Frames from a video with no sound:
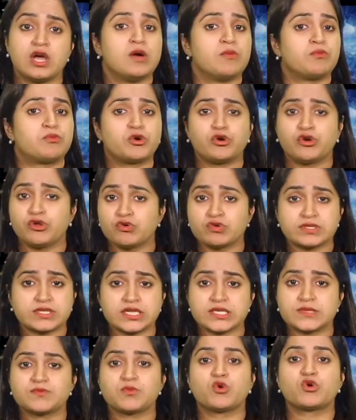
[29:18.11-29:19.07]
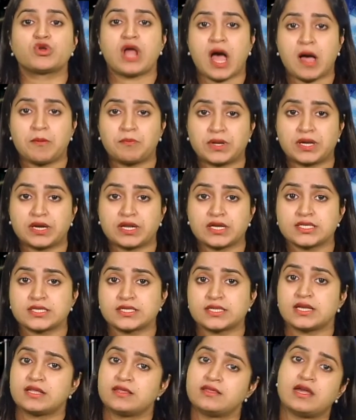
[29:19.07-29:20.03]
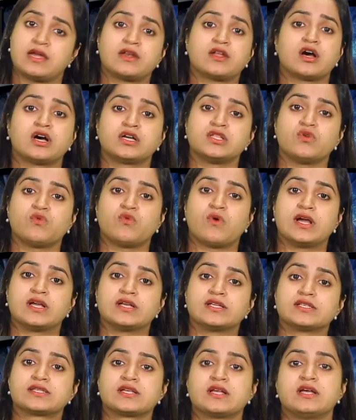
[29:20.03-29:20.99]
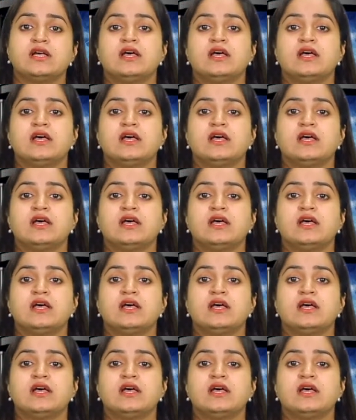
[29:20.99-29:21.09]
produces more happiness than otherwise.